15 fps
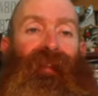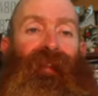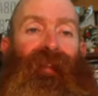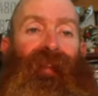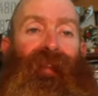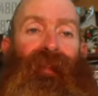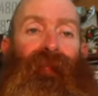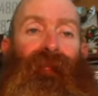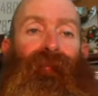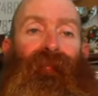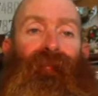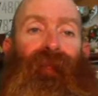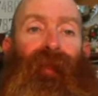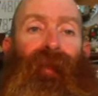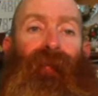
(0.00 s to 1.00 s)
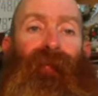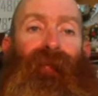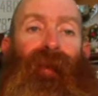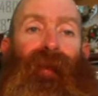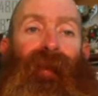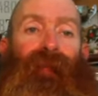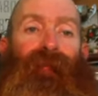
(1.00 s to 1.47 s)
You know, no
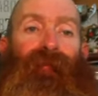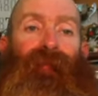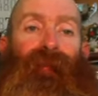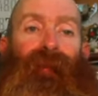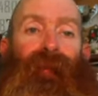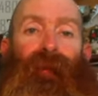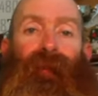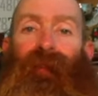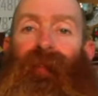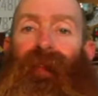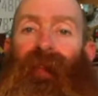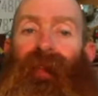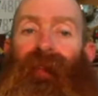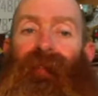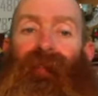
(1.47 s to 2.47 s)
phone. Gone to the